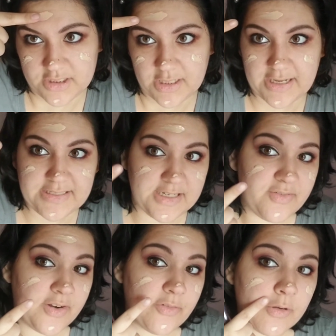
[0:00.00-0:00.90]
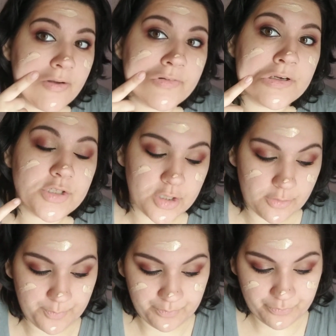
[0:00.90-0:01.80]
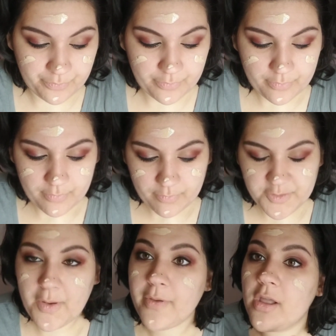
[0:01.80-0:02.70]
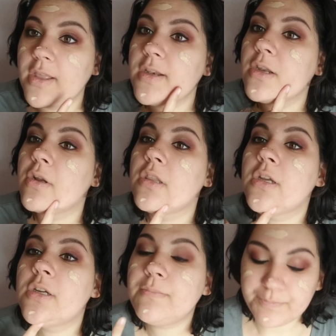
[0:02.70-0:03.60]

Like I said, it's very full coverage, so it's probably all I need right there.